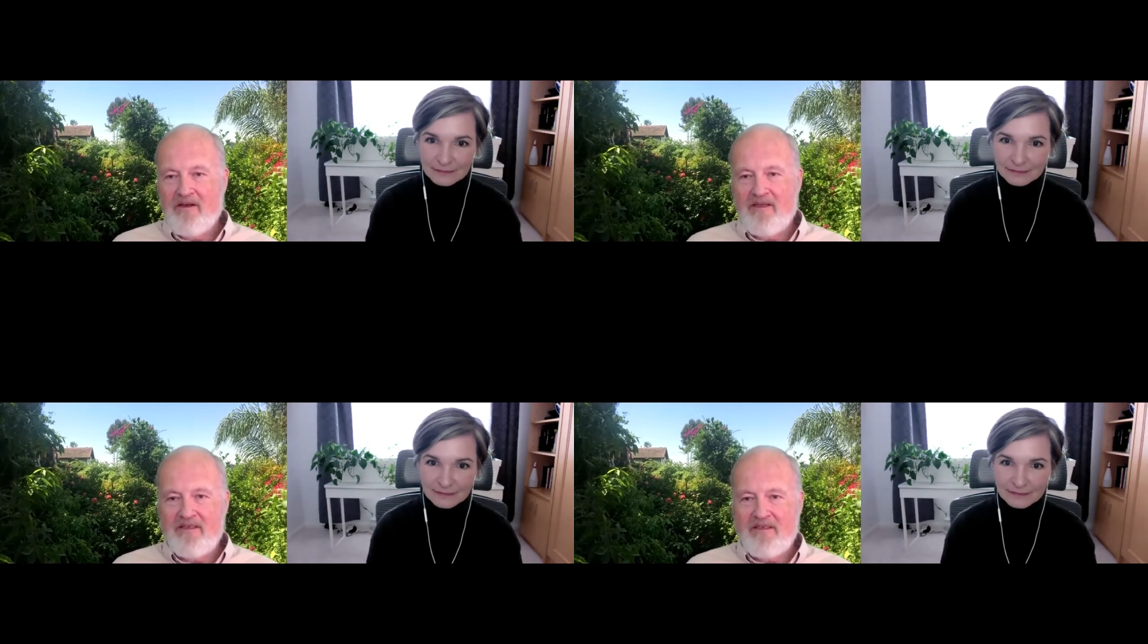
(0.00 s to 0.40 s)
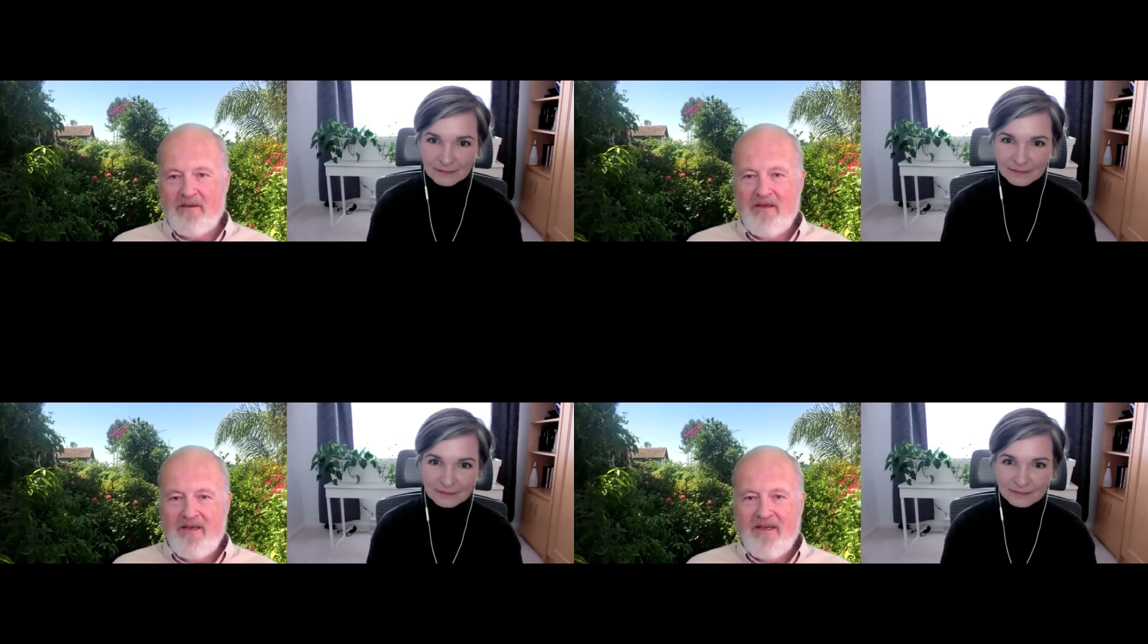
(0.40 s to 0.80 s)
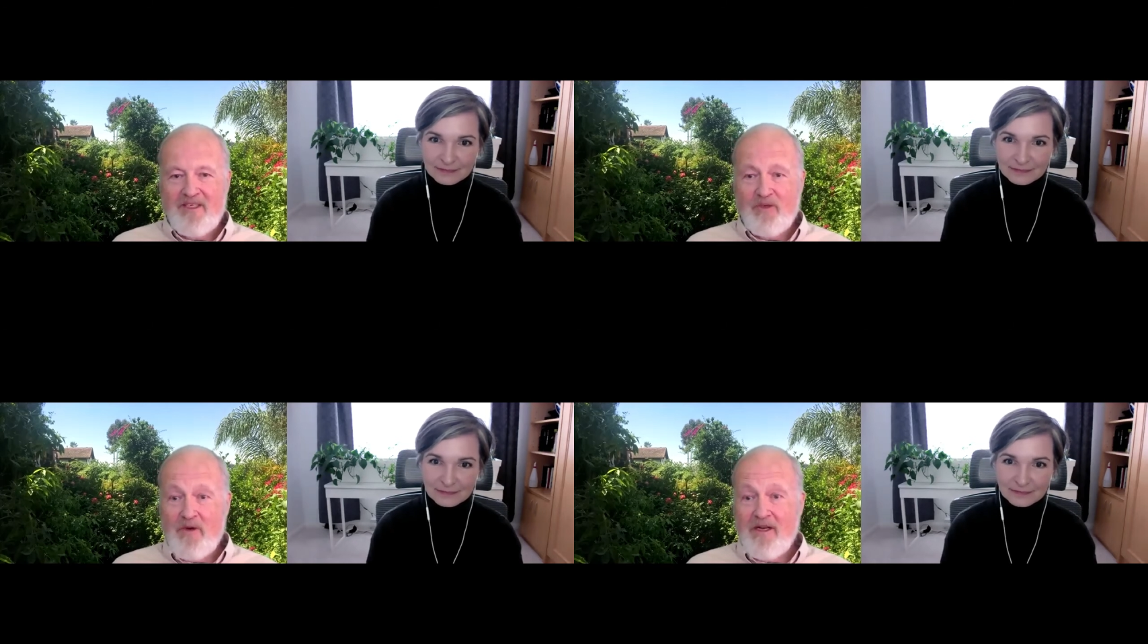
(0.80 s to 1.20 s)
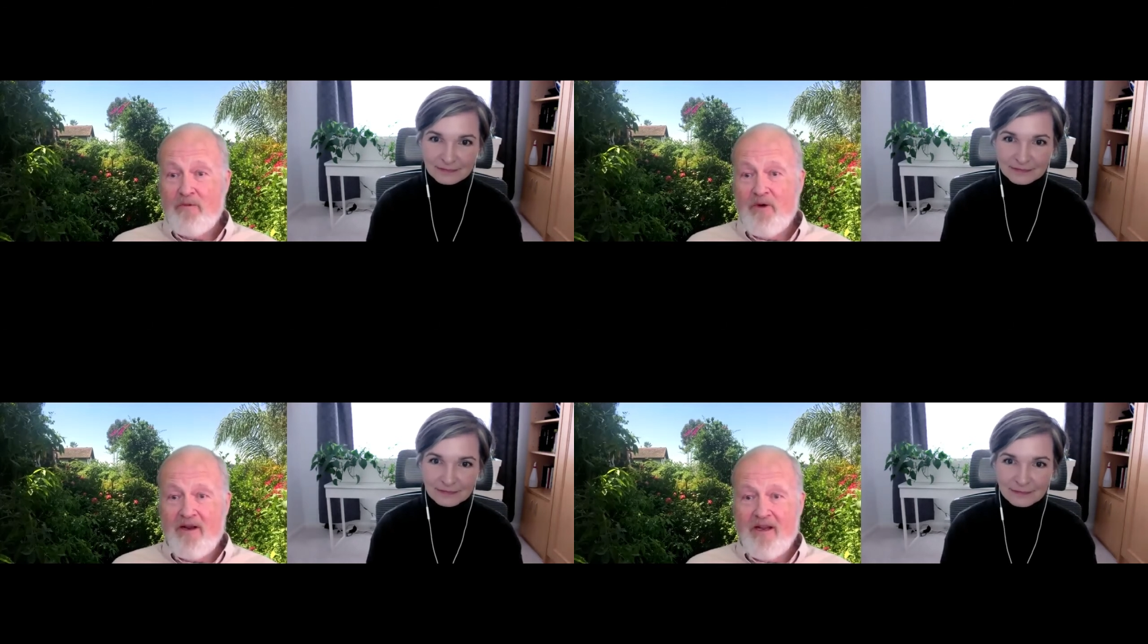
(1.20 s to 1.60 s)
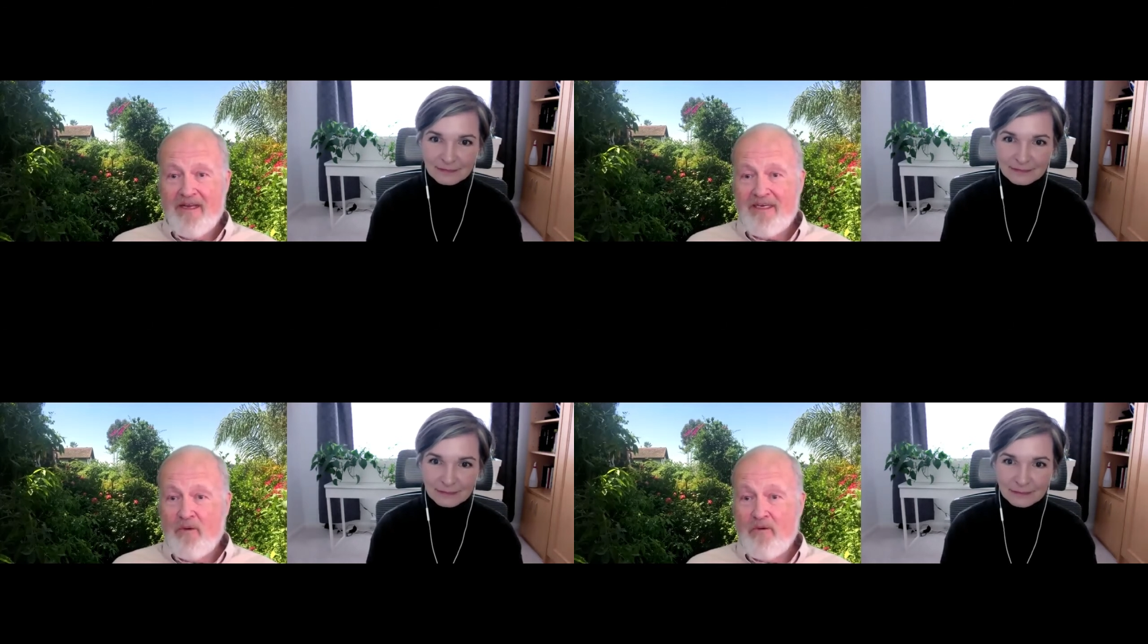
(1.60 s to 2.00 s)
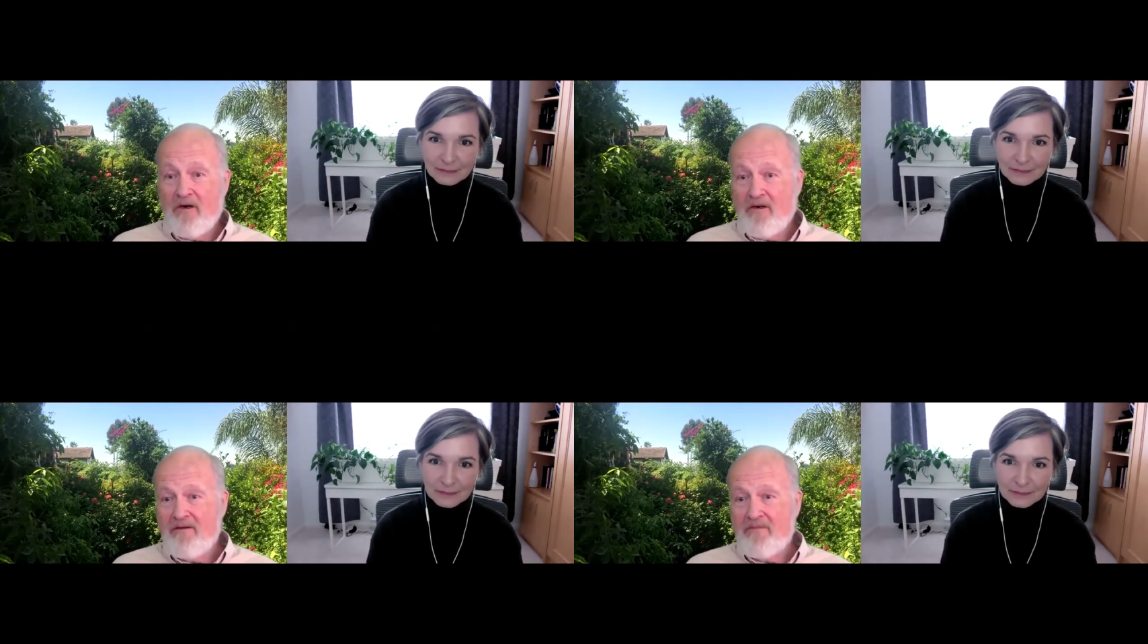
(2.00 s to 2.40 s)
Speaker 1: It's it's really where I like to work.